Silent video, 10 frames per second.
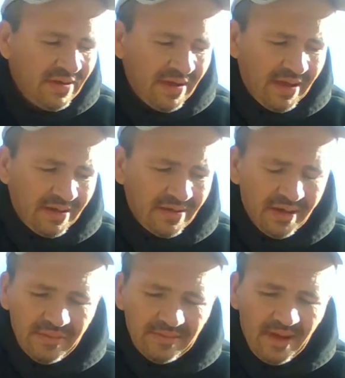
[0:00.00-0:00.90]
And uh,
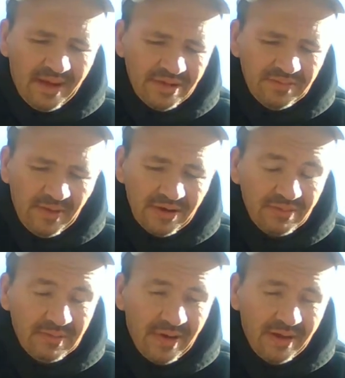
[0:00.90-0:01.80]
McMahon
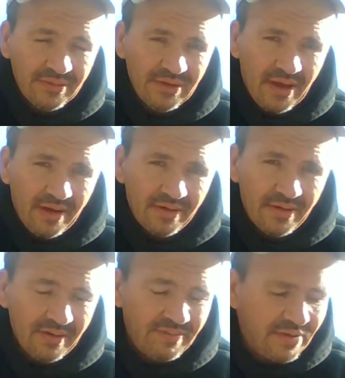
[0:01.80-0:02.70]
especially, McMahon was a higher
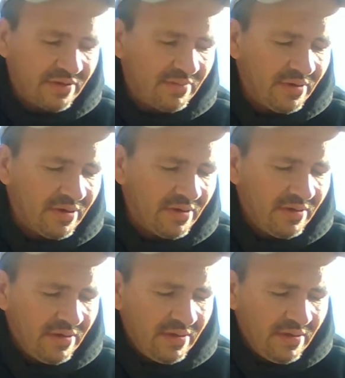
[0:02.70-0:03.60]
draft pick, but uh,
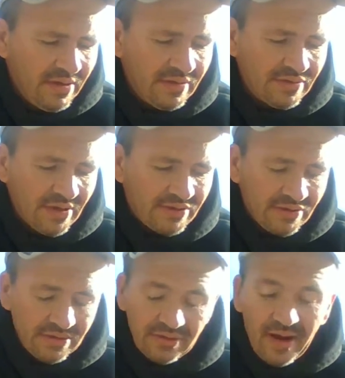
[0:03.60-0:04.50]
he was
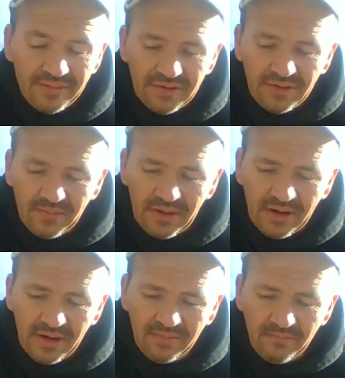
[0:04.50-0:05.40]
actually drafted. But
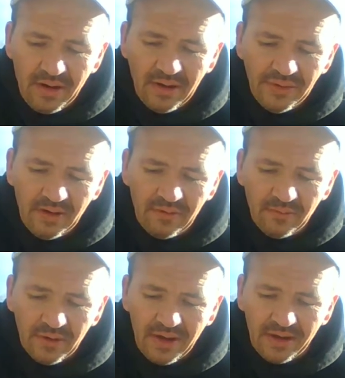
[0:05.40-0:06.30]
uh, both of
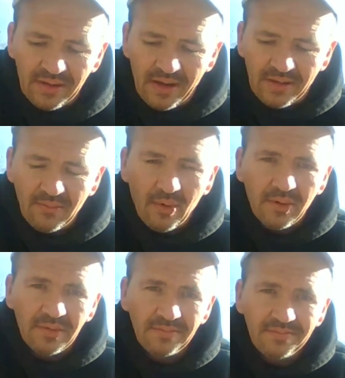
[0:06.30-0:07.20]
them were kind of like
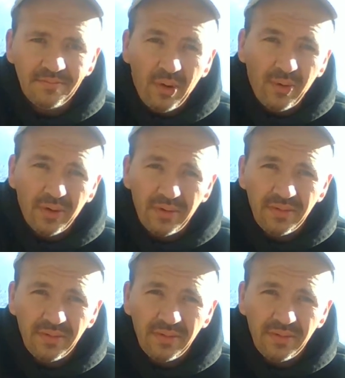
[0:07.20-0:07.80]
more more